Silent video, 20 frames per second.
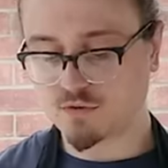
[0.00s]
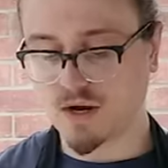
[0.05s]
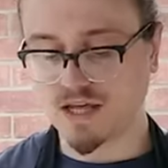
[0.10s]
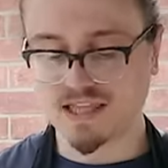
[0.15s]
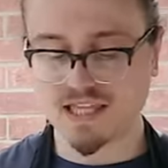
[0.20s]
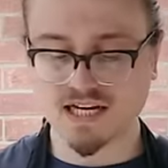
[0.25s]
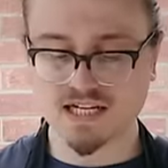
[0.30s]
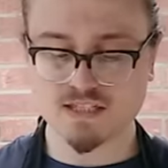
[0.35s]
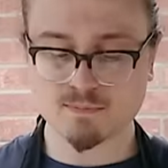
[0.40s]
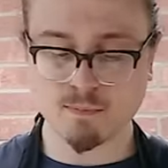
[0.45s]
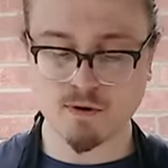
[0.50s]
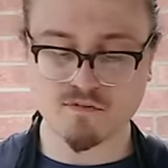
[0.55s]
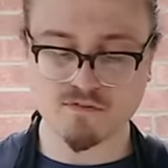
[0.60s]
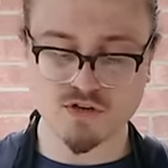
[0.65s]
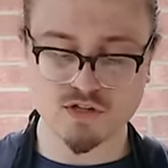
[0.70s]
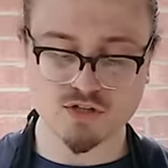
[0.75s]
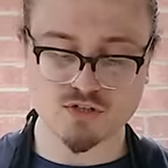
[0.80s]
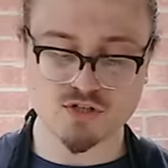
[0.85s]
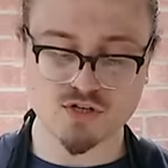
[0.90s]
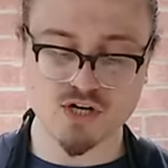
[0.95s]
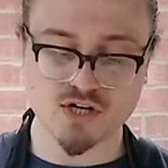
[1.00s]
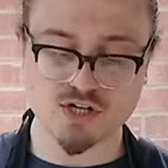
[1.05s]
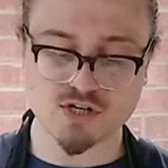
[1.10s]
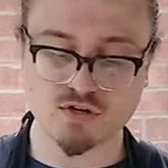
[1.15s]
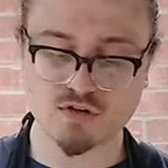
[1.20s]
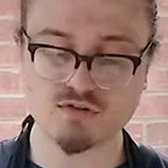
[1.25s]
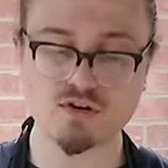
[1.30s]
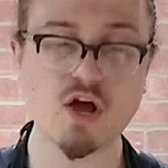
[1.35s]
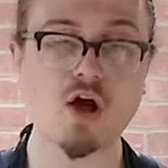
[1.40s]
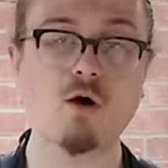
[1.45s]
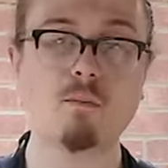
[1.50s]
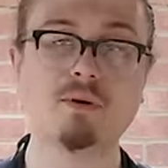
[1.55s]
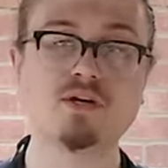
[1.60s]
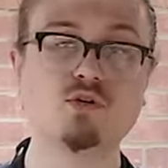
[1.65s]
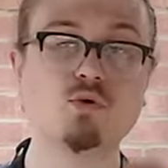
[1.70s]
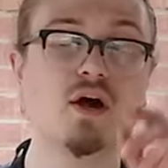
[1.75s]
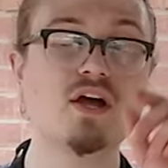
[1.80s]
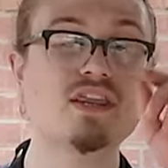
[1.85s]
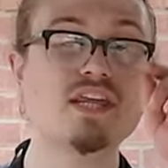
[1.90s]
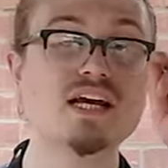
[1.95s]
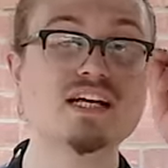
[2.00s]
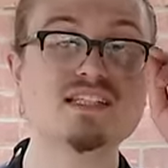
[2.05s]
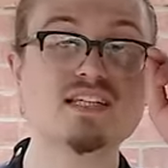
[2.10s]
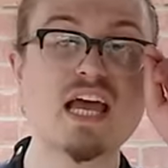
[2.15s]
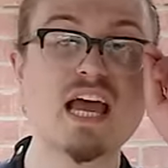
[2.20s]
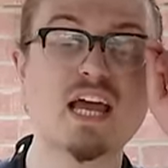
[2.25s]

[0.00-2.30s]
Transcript: Do I think it's perfectly traditional? No, but do I think it's